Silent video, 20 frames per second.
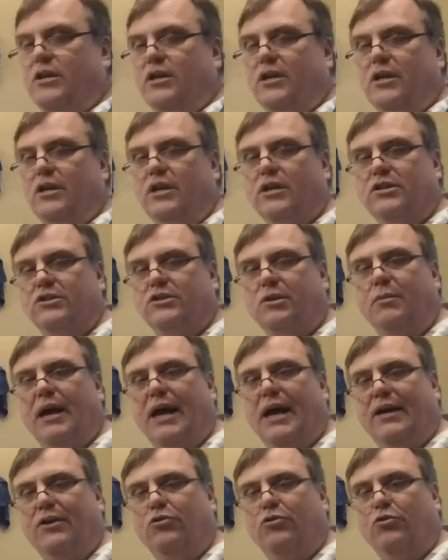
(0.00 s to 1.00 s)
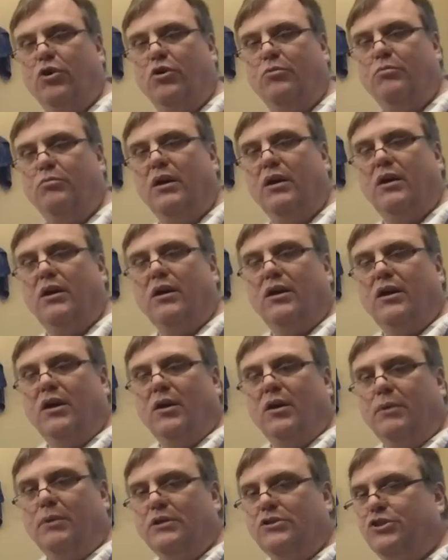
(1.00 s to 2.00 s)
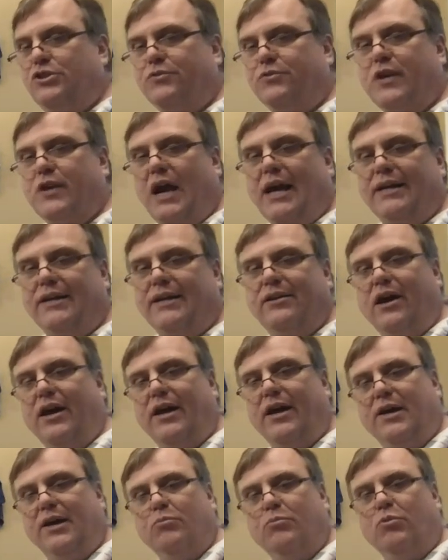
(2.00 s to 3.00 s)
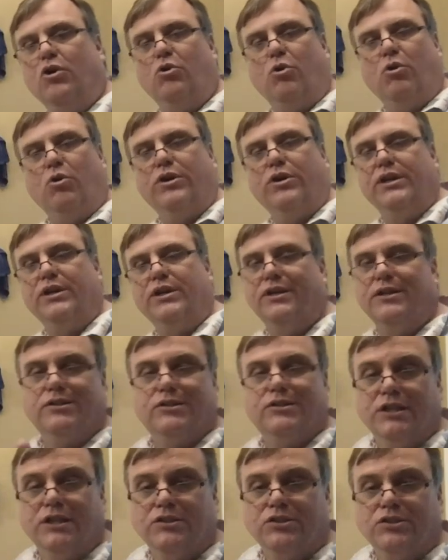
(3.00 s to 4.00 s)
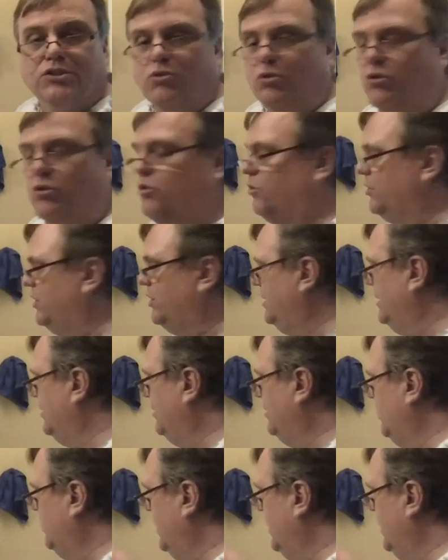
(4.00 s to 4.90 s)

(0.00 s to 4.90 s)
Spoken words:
because I'm out of room, but you've got it. I am recording it. It says it's recording anyway.